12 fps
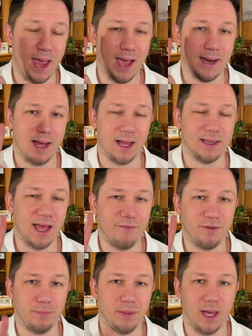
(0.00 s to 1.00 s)
and
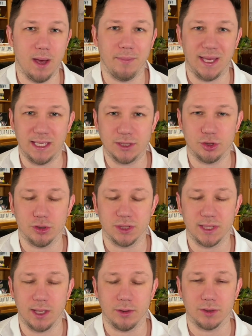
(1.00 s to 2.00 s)
11 p.m. Eastern
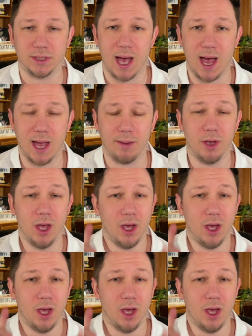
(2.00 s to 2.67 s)
Standard Time.